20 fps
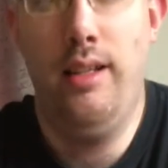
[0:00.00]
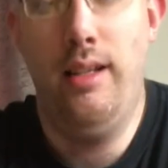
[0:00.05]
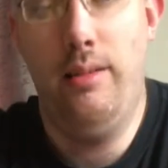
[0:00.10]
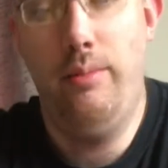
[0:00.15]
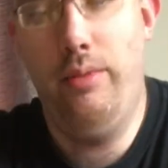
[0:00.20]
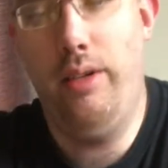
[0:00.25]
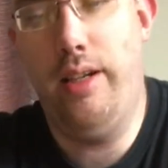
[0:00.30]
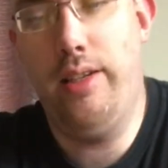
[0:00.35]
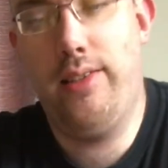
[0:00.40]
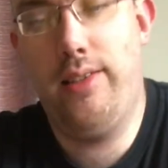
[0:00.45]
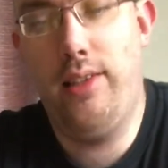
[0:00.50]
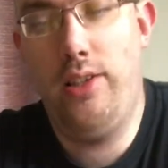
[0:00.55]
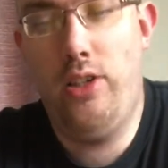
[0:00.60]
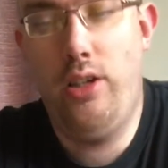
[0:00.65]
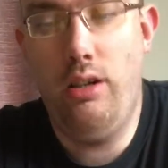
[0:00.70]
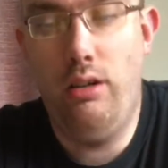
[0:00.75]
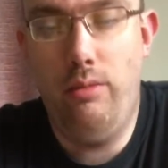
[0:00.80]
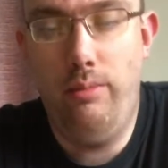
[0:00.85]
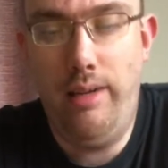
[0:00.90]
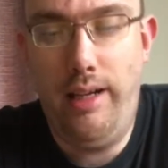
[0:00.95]
But as I said,
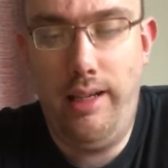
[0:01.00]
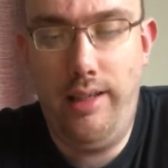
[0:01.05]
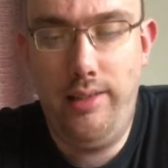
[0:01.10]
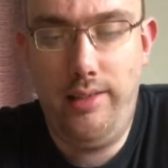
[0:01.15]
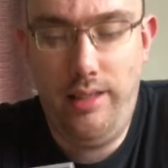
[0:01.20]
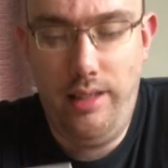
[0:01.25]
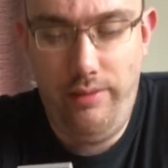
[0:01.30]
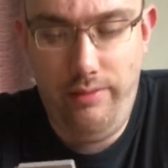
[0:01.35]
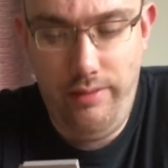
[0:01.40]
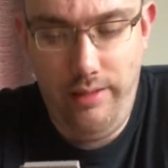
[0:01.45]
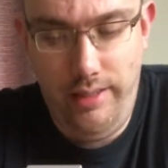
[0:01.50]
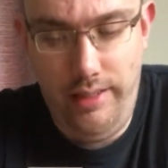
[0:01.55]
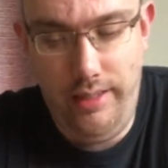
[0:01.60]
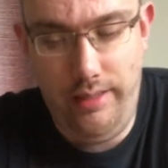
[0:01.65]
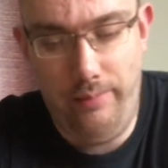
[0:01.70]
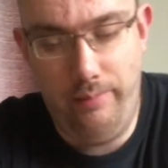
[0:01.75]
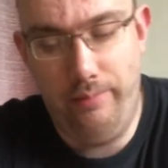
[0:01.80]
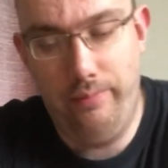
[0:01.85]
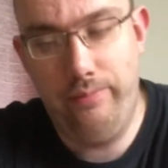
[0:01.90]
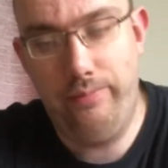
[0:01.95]
Joe Mac is
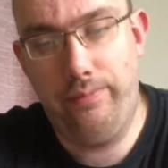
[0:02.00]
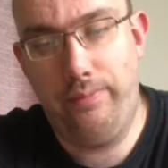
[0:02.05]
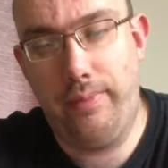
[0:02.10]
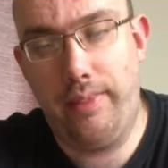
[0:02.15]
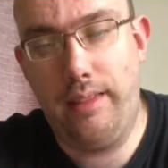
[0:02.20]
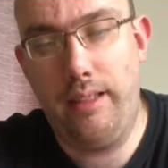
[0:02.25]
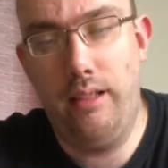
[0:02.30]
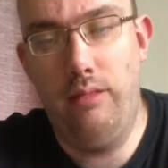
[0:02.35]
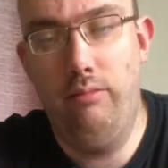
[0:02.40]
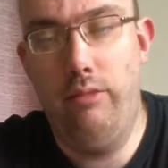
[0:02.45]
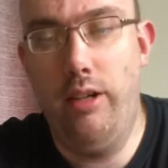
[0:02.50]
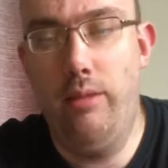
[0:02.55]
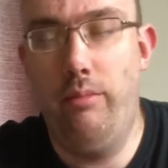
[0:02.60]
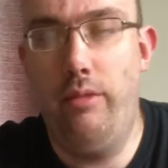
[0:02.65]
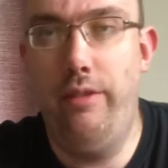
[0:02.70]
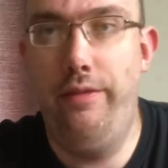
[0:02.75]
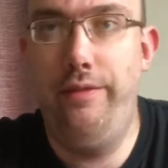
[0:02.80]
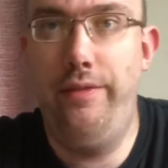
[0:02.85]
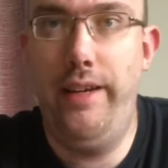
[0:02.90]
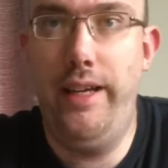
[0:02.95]
definitely one of
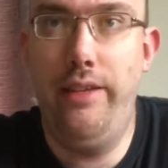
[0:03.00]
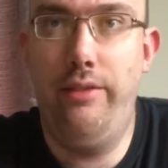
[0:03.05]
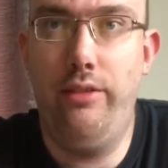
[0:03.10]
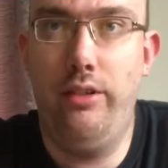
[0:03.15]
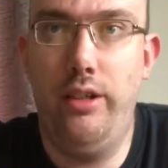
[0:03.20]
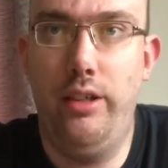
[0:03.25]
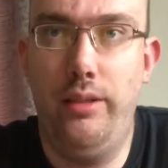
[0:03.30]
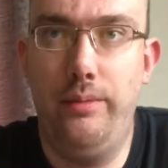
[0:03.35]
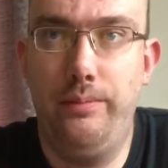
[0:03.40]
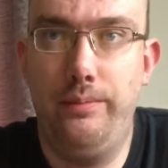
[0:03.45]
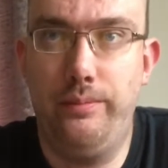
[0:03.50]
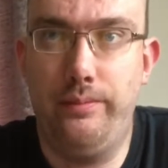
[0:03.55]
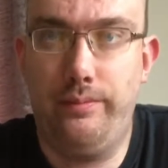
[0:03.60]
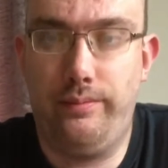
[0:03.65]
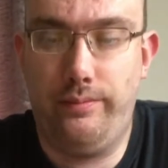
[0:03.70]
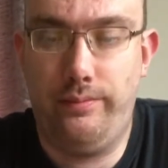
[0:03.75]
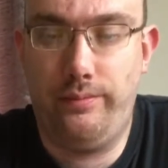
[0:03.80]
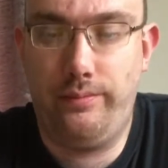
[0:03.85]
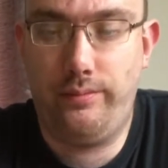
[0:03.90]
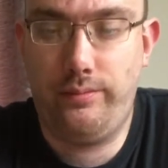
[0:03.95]
my favourite
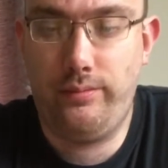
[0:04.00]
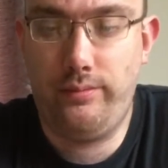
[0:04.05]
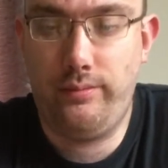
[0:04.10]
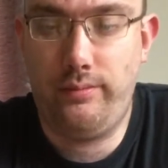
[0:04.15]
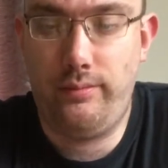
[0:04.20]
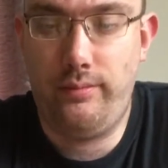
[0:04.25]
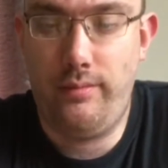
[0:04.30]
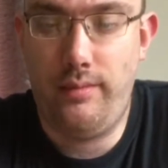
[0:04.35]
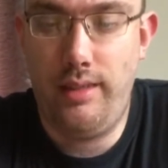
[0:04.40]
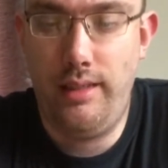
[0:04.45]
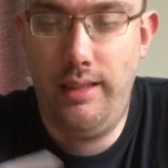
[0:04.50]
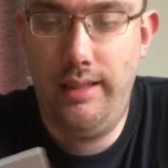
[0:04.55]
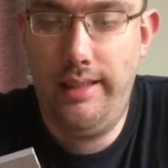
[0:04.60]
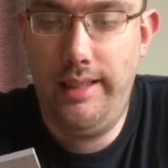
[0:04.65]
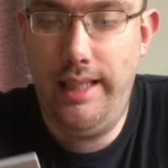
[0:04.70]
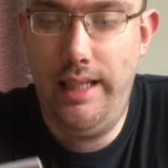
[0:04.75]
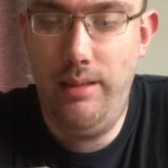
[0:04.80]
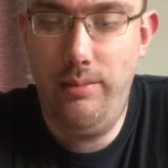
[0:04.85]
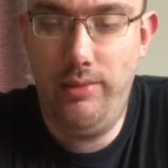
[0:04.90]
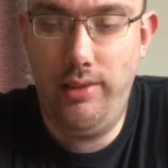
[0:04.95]

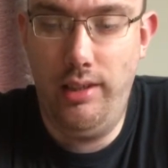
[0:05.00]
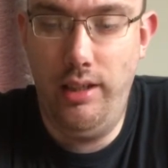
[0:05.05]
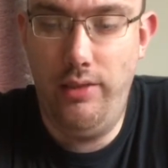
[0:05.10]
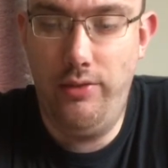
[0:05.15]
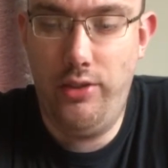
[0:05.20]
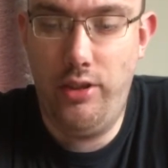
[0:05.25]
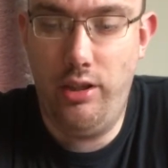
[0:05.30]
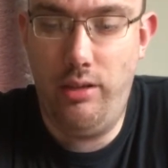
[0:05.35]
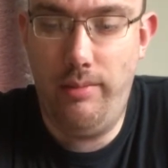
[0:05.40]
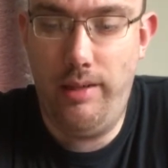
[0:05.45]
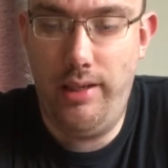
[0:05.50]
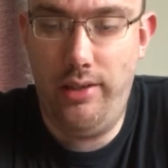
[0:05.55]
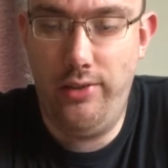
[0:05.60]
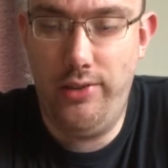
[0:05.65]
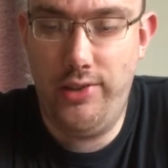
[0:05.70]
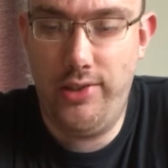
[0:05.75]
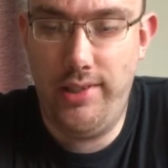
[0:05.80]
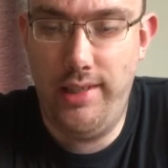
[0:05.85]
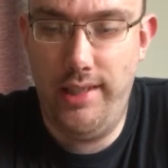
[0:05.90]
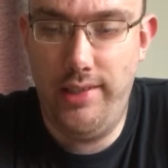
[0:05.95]
games. I love Joe Mac on
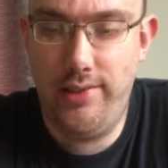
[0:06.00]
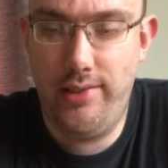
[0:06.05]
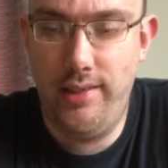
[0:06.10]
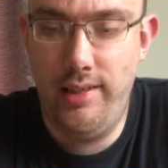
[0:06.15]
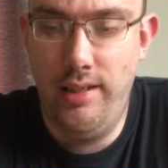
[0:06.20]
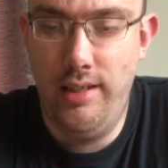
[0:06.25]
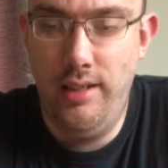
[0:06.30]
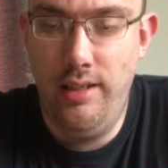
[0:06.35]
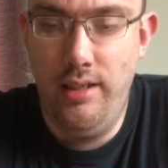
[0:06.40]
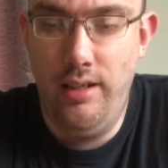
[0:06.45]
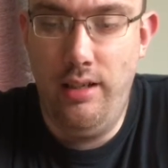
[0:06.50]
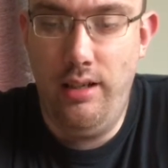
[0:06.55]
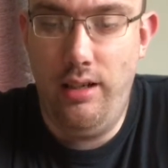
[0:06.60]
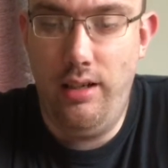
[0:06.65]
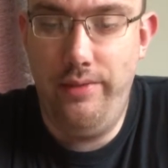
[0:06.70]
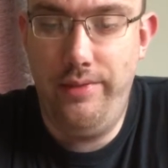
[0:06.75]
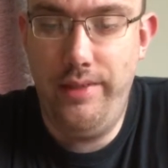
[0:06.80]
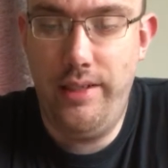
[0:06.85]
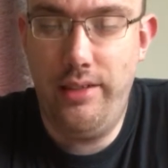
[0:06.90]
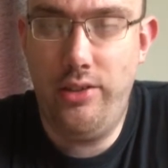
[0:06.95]
the SNES.
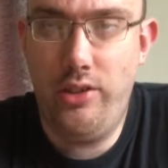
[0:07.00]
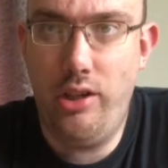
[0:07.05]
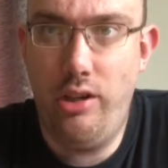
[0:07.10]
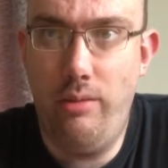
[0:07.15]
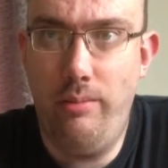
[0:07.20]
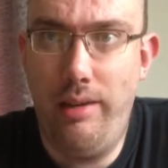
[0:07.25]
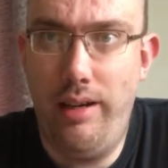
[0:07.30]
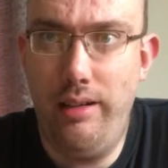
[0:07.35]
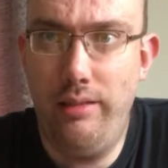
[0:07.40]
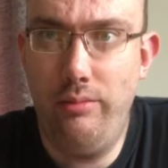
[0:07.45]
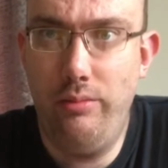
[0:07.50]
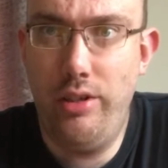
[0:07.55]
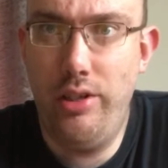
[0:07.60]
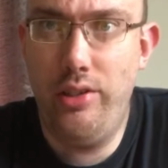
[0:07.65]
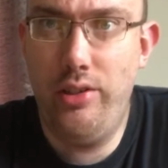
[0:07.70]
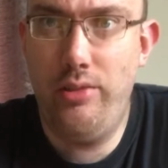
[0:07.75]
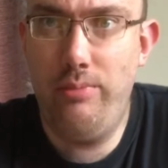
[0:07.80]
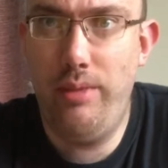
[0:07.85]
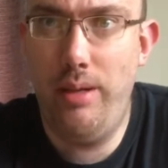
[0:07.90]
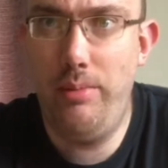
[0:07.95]
I think Joe Mac,
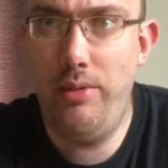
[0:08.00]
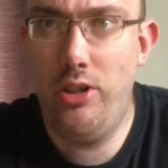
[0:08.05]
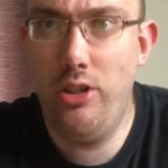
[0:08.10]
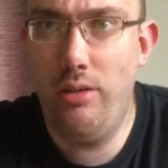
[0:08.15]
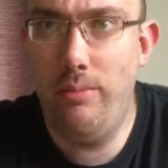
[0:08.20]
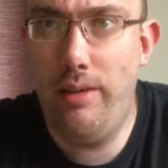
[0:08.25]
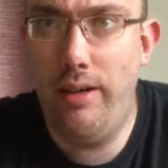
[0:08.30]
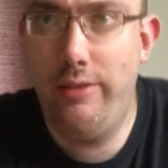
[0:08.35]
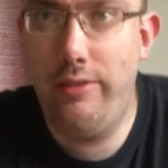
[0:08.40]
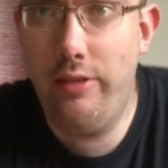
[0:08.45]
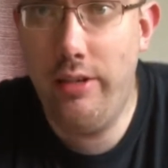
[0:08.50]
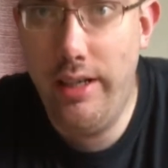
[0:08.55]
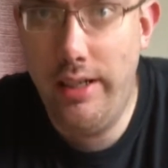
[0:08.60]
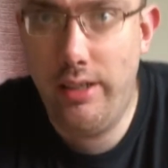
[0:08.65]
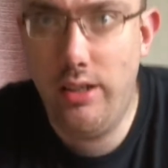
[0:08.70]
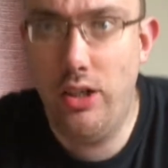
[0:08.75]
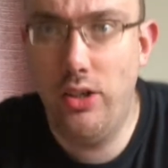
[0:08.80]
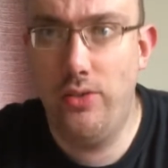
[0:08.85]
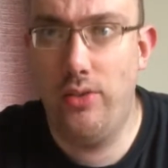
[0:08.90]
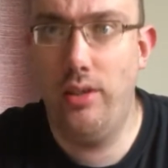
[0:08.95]
maybe Joe Mac 3
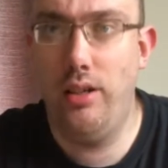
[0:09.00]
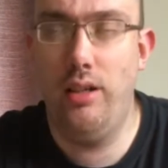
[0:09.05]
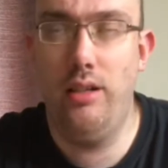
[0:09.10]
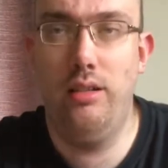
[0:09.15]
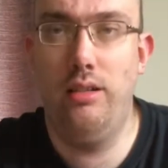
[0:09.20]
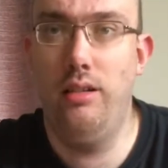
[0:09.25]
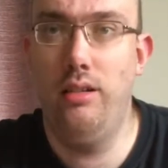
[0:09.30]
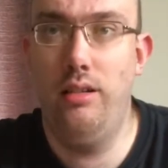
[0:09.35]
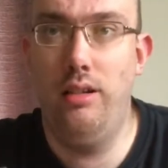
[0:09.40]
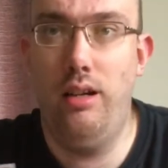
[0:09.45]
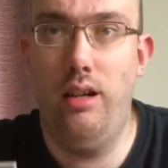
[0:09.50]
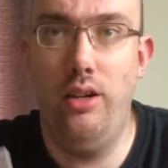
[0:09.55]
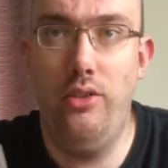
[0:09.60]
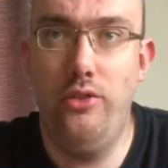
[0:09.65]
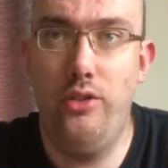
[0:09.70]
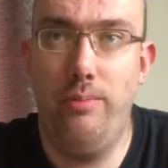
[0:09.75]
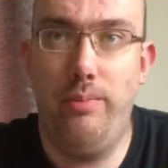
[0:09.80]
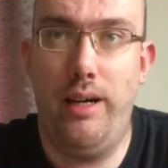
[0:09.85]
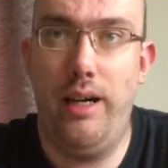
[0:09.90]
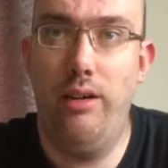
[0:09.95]
goes for like
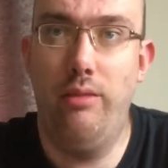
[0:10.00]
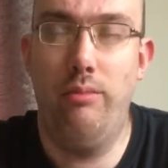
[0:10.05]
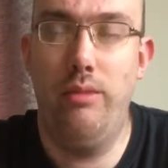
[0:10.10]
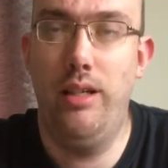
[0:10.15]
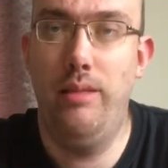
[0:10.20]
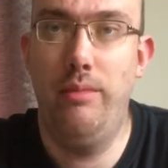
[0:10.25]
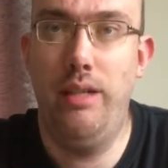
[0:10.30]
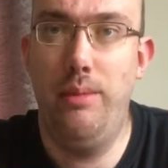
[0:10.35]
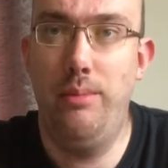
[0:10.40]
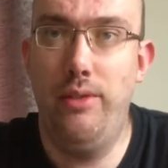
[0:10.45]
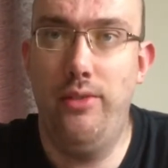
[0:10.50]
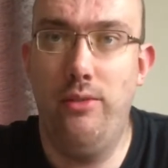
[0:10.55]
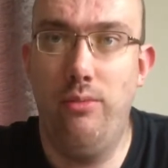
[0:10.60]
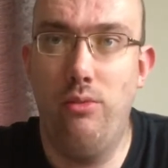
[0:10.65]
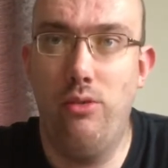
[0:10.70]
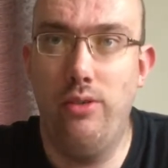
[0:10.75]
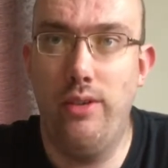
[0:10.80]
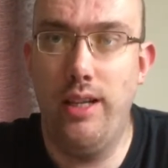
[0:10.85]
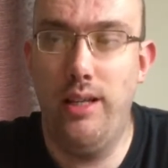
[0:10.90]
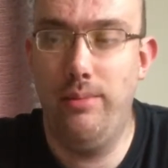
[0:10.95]
£100, maybe even
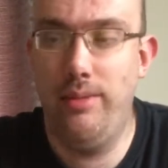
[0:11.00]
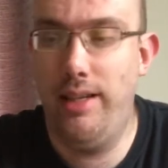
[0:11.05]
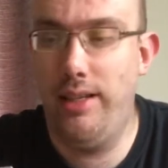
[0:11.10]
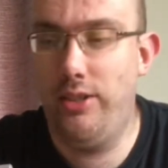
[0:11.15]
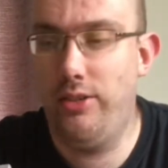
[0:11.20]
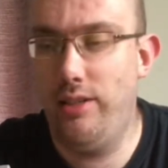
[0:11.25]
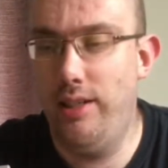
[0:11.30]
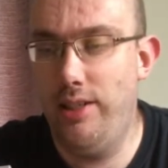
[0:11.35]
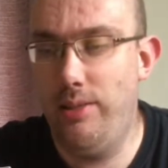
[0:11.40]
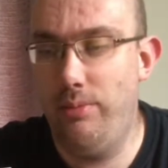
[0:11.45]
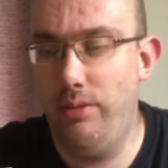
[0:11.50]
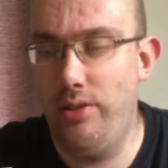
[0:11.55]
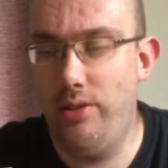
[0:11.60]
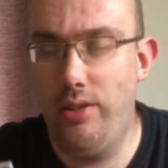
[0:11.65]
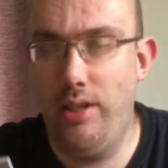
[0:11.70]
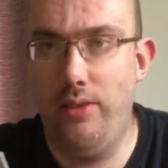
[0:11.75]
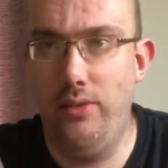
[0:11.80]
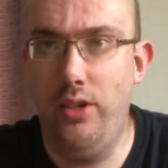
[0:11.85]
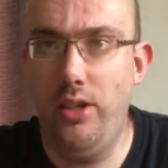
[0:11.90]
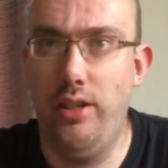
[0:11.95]
more on eBay, crazy
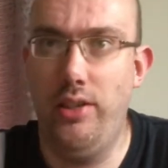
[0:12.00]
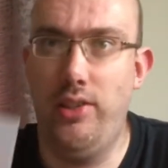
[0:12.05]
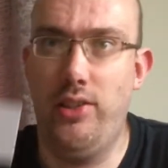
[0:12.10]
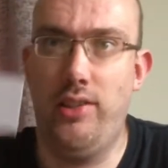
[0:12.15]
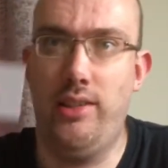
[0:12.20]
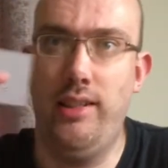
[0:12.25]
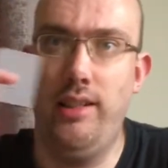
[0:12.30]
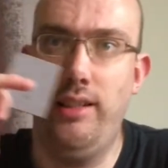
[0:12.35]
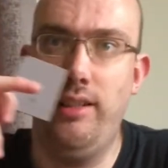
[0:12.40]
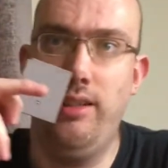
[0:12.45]
prices. I'll look and stick